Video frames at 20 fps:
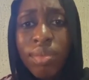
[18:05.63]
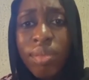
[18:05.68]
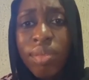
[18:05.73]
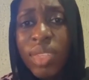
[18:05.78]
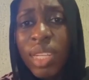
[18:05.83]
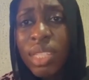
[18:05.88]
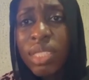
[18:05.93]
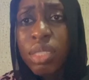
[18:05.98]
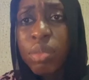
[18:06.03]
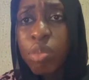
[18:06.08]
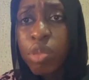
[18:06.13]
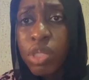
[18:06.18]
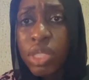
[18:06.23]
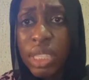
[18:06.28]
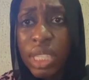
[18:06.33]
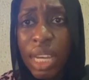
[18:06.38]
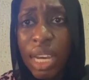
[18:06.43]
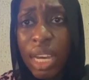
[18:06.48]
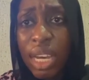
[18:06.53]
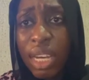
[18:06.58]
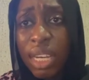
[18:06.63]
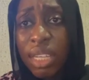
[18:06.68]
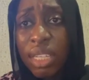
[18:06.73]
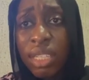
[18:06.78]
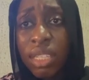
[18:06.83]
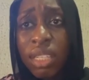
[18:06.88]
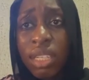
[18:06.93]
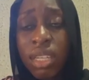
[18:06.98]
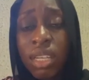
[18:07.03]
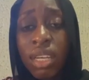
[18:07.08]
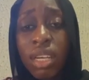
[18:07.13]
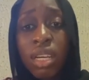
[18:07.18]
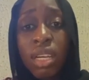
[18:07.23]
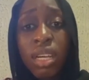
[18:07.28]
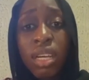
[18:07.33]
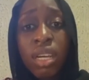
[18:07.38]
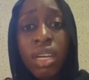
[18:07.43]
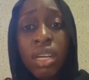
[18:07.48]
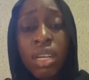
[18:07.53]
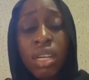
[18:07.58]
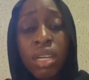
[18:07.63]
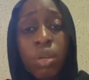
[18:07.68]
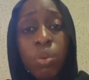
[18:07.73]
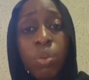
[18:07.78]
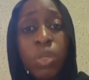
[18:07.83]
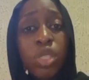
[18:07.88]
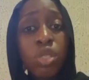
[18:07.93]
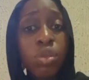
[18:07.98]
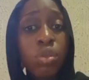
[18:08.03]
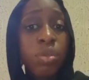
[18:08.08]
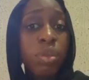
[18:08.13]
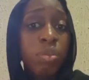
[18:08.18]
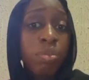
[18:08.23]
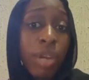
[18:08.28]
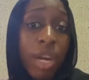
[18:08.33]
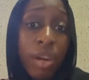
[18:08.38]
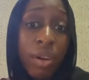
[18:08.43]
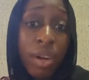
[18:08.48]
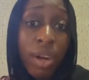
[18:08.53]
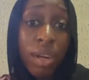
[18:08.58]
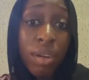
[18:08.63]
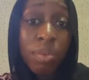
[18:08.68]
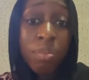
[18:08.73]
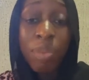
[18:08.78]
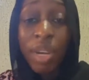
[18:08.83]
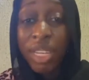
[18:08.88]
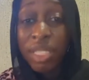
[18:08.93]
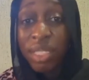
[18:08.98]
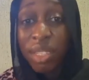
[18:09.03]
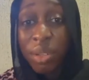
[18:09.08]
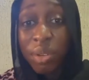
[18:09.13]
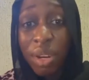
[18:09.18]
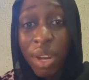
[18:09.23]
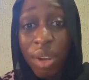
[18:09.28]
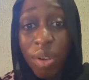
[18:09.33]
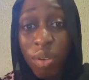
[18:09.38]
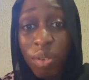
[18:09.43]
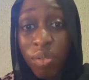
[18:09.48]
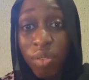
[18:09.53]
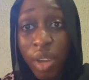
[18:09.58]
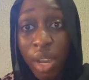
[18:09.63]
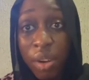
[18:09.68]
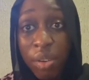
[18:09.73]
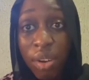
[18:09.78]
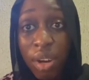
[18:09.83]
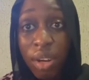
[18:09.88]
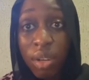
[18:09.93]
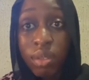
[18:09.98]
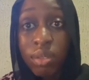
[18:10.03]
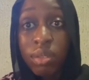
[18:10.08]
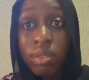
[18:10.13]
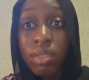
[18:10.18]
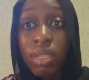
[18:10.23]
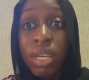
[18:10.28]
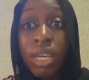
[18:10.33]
pneumonia, which could be bacterial or viral,